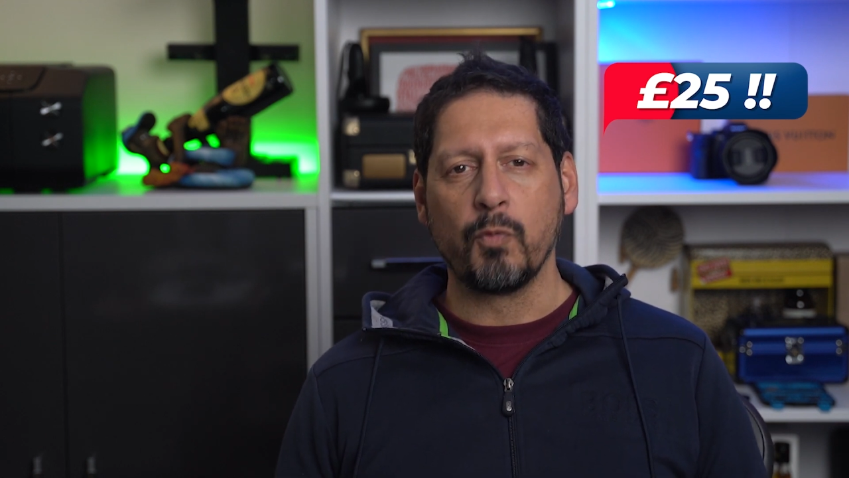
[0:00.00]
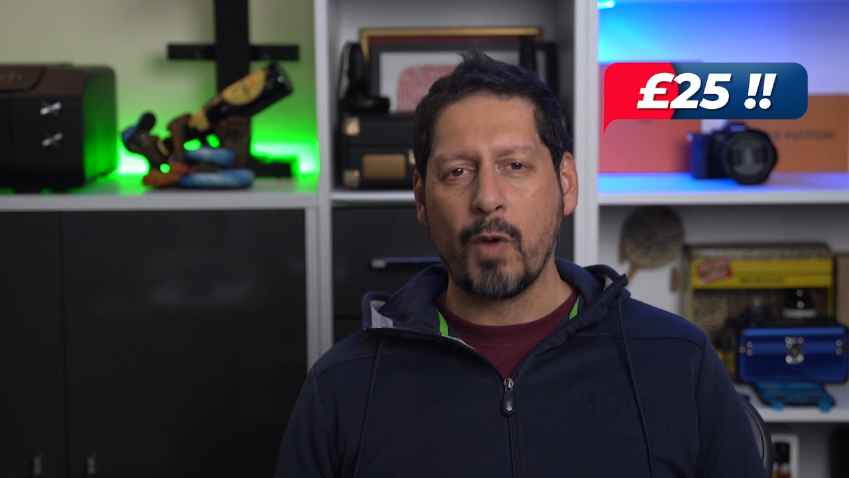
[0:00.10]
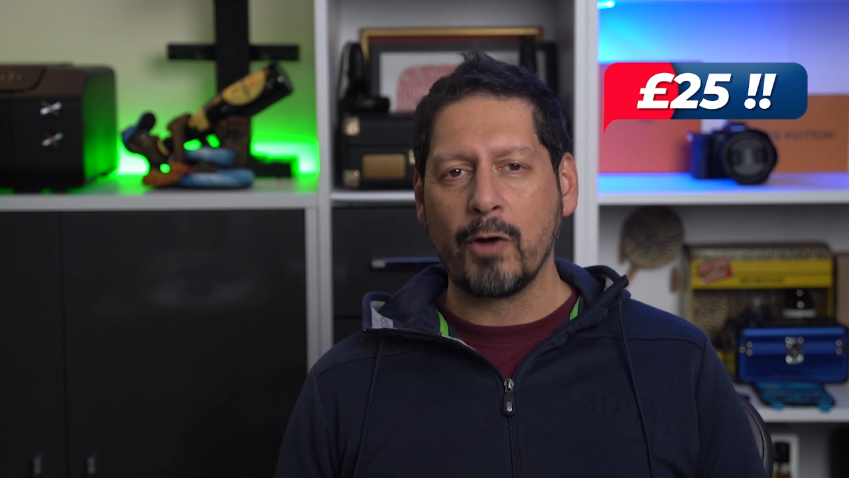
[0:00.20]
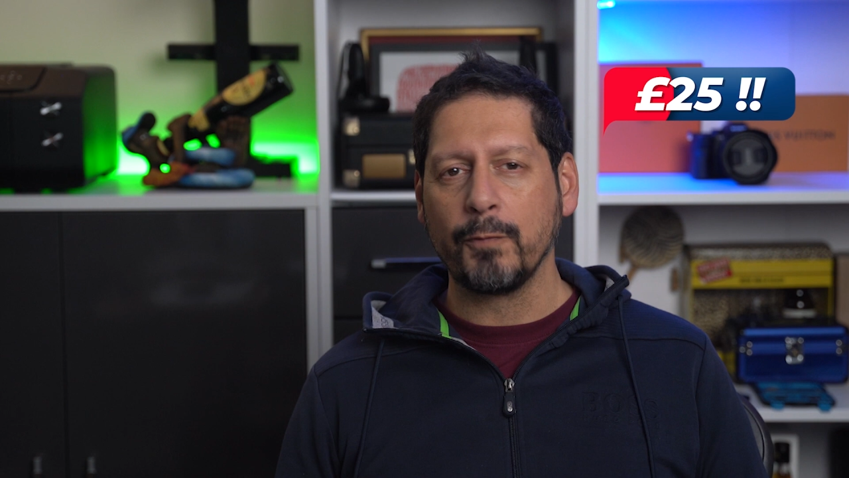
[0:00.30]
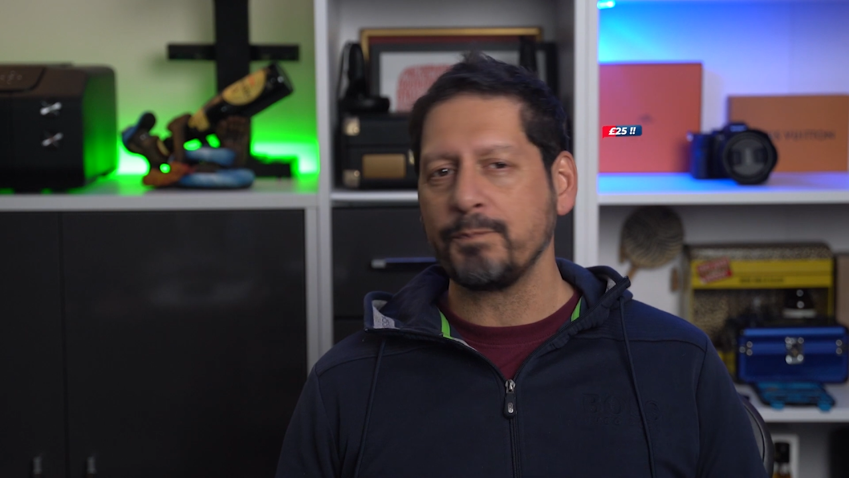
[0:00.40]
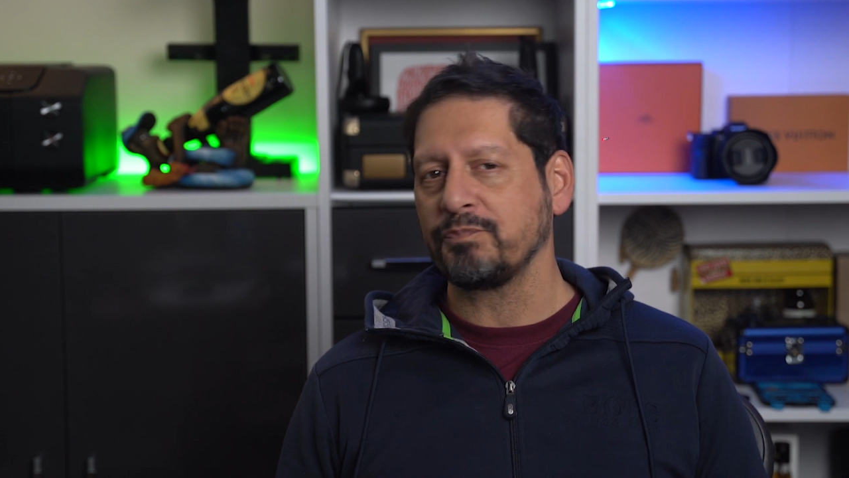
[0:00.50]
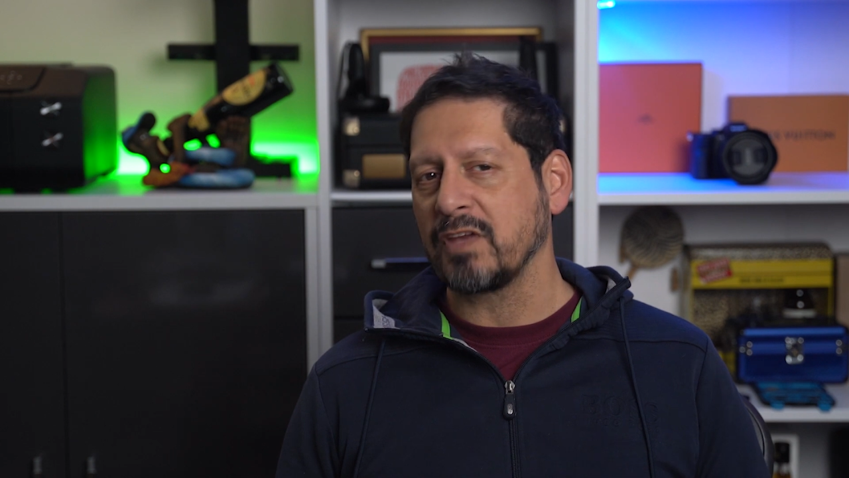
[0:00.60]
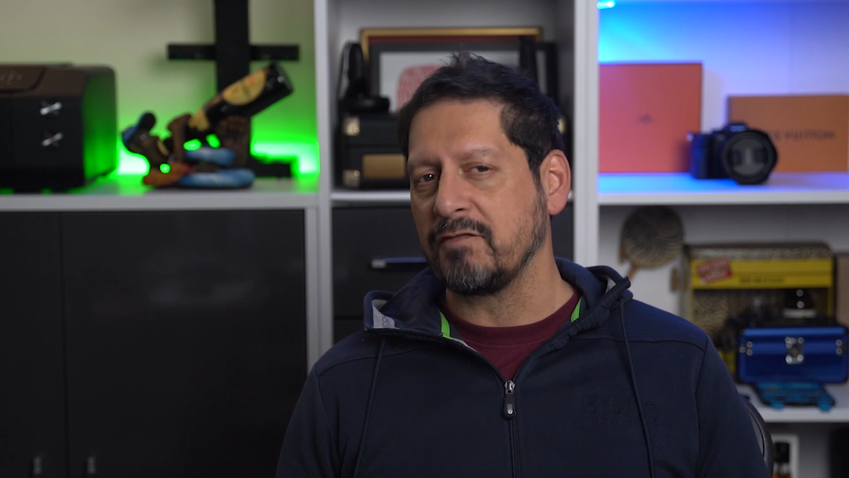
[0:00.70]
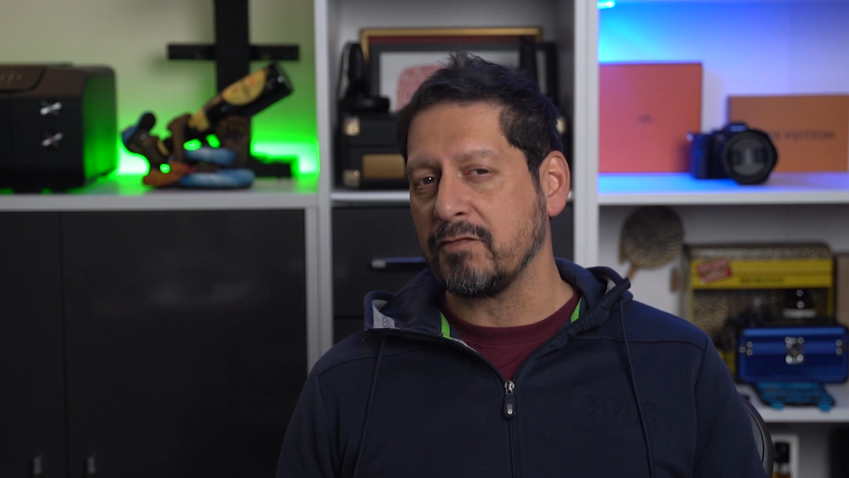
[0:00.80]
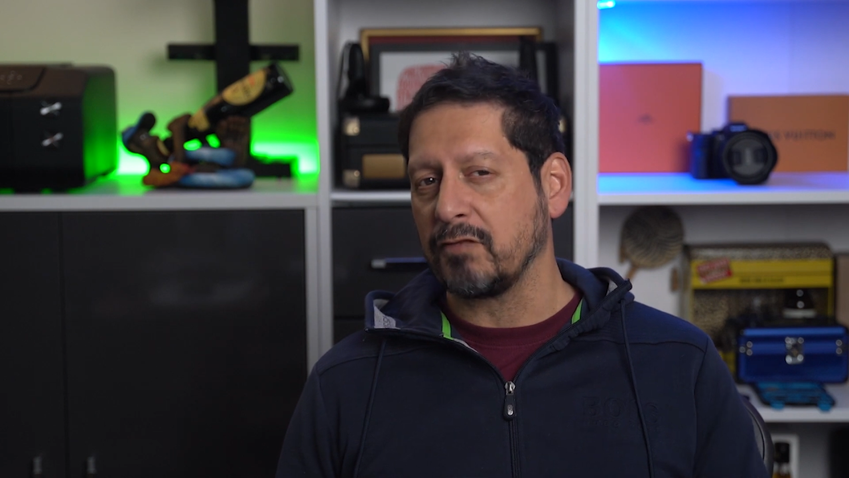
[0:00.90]
Well,
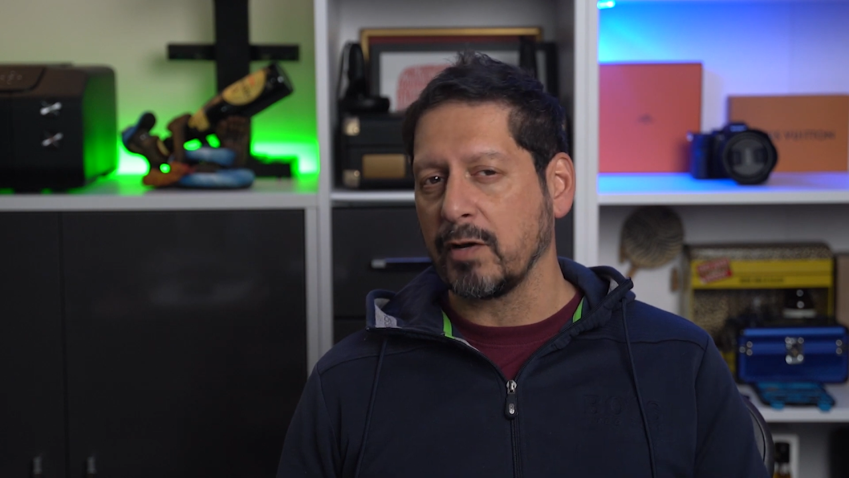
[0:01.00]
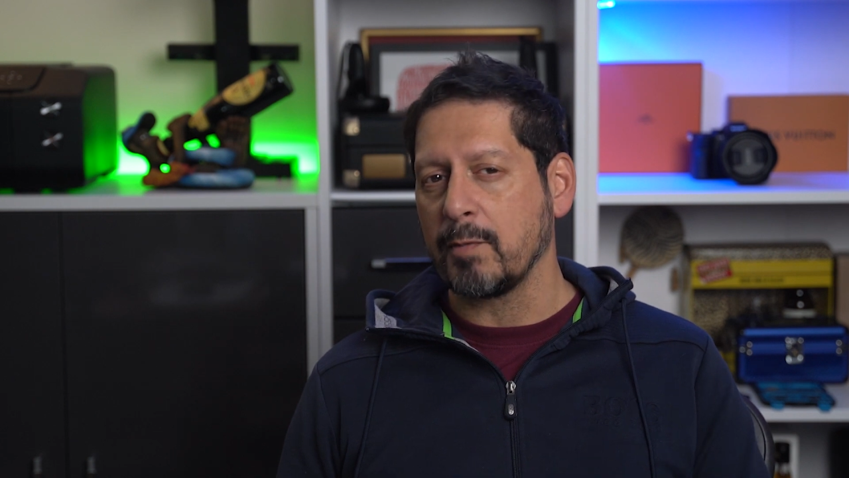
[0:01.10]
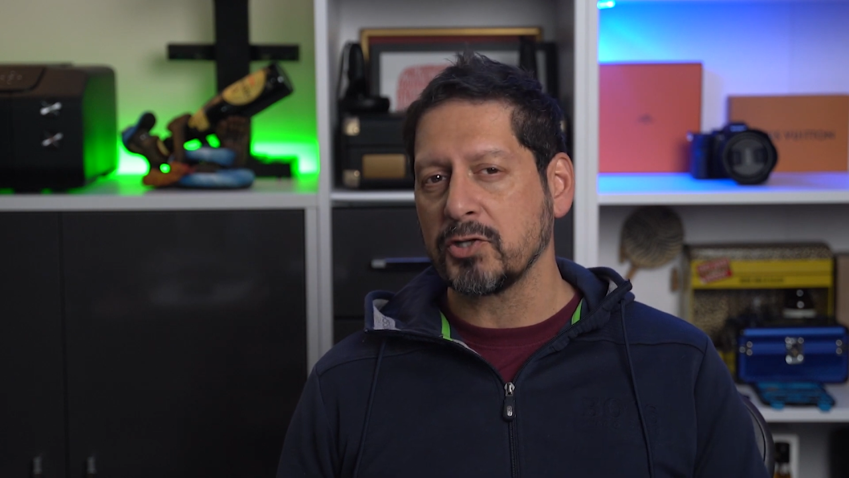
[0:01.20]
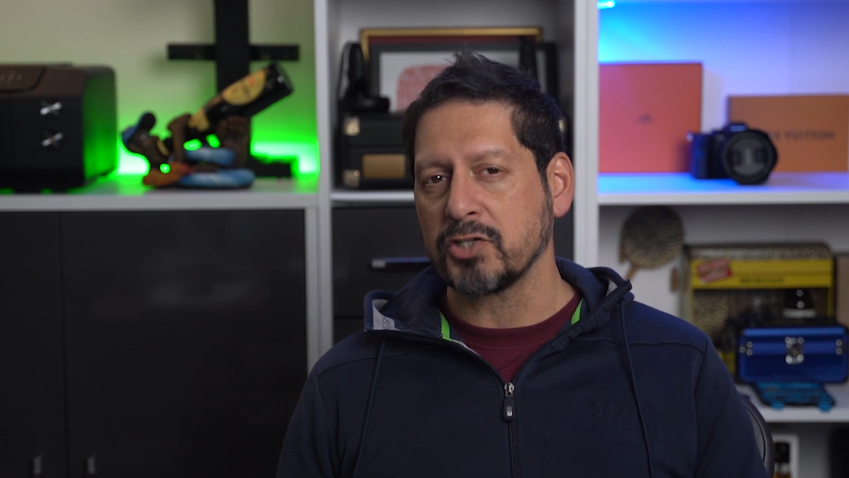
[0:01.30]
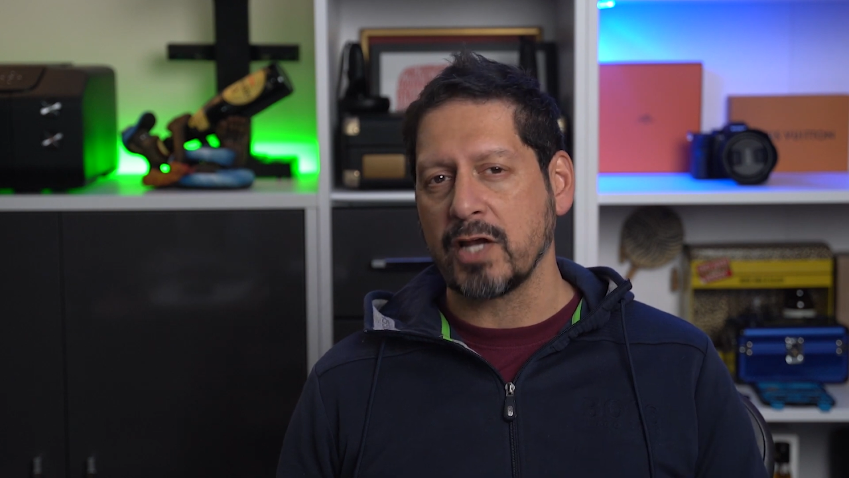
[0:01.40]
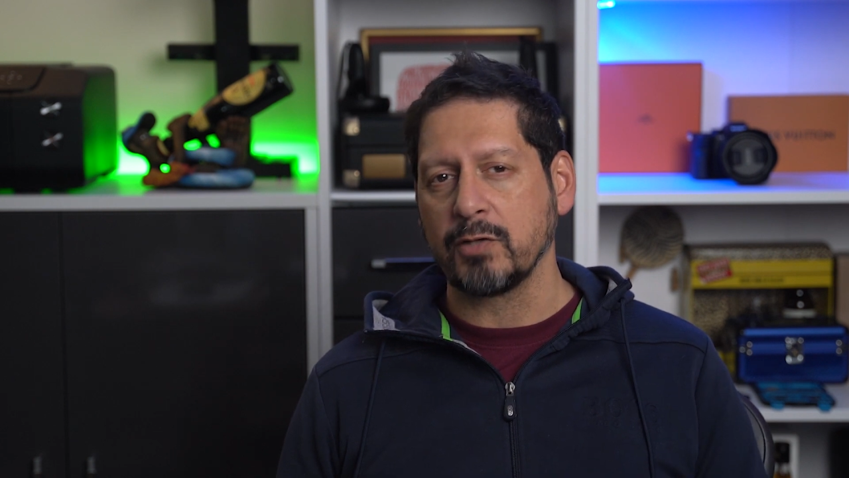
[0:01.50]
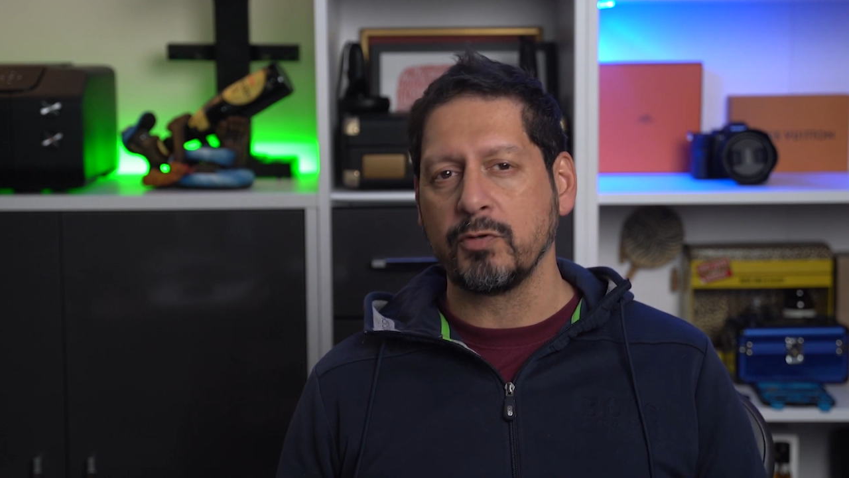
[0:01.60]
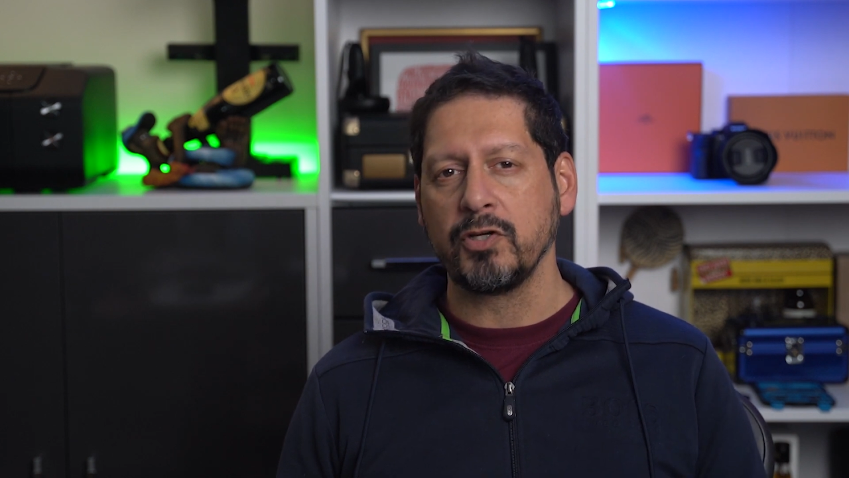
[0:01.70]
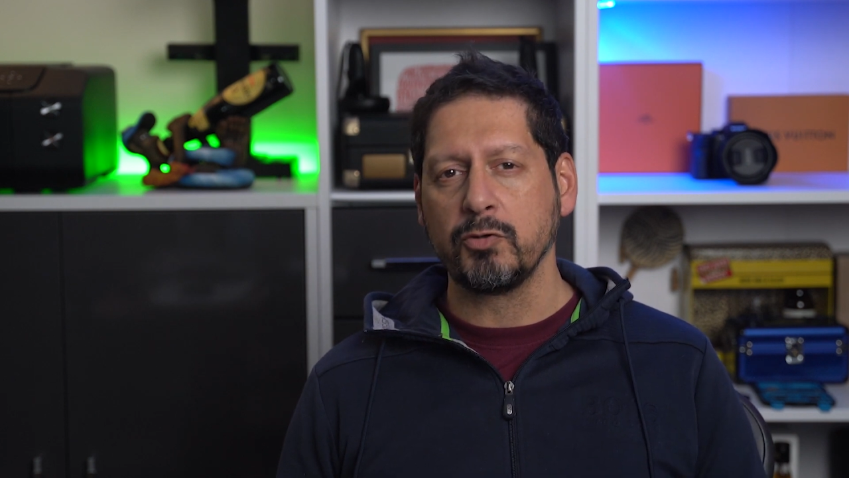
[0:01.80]
if you follow my channel,